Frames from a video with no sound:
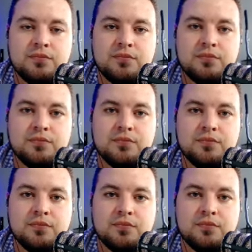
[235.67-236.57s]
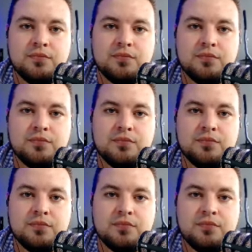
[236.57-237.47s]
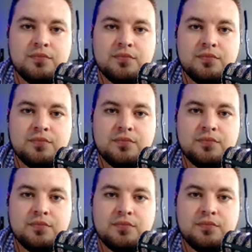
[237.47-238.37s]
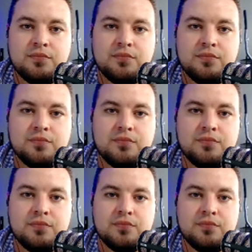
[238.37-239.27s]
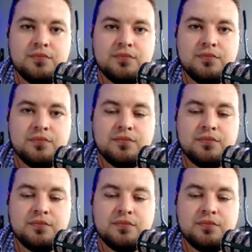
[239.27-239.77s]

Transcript: (silent)